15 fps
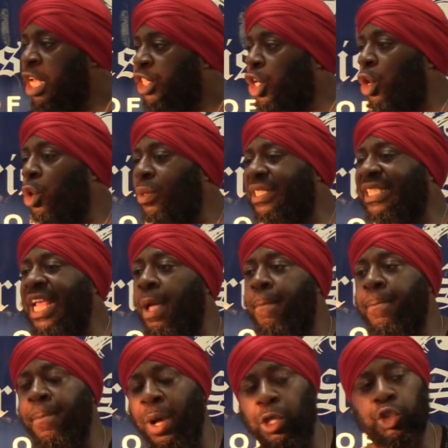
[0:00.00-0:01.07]
So you'd see a
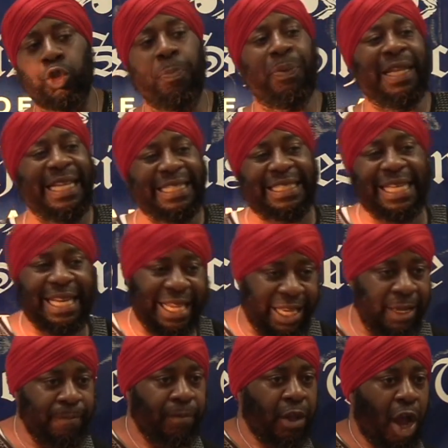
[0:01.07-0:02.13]
multiplicity,